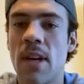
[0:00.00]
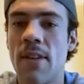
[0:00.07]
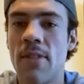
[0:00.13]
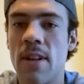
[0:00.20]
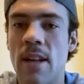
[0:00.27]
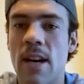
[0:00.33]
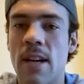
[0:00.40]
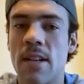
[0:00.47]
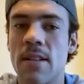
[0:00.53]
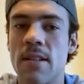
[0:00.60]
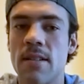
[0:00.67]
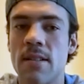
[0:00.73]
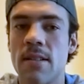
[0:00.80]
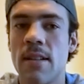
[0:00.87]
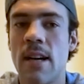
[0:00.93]
give a lot
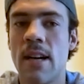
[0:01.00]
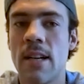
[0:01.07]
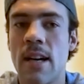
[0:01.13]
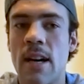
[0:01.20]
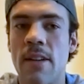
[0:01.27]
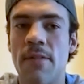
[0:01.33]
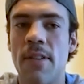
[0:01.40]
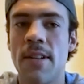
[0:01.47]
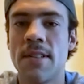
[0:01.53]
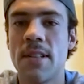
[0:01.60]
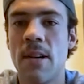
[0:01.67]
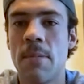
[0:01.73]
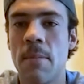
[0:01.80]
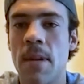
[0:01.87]
of offense up.